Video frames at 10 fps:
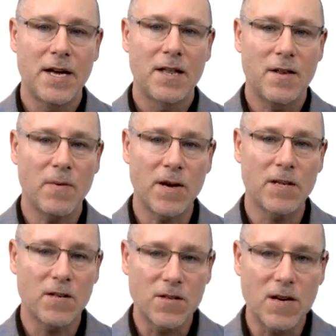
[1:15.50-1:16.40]
Then we're going to
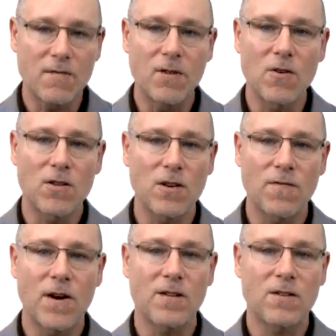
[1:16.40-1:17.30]
discover those
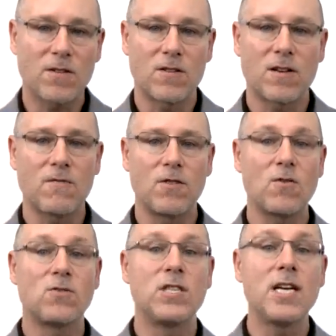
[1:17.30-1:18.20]
interfaces, discover
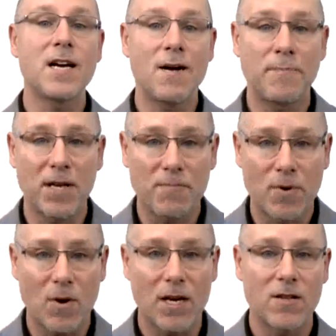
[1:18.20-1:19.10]
those decoupling
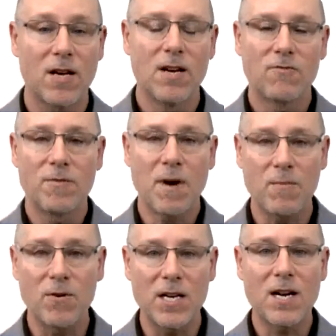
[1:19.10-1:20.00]
points.
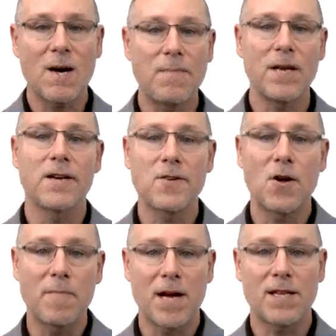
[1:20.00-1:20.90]
Remember, decoupling is
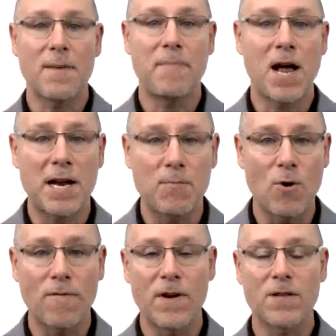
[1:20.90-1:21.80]
all about that
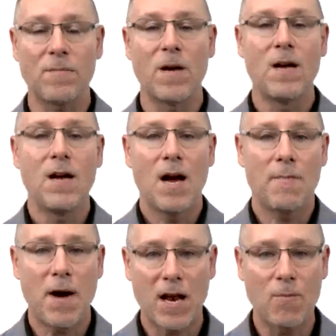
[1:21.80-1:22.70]
polymorphism, and
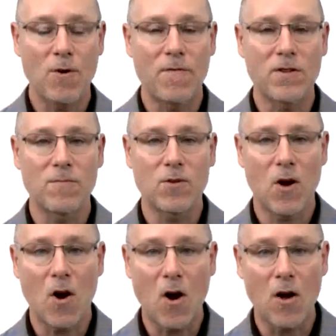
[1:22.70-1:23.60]
polymorphism is
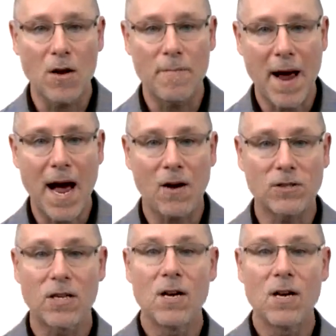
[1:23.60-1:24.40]
all about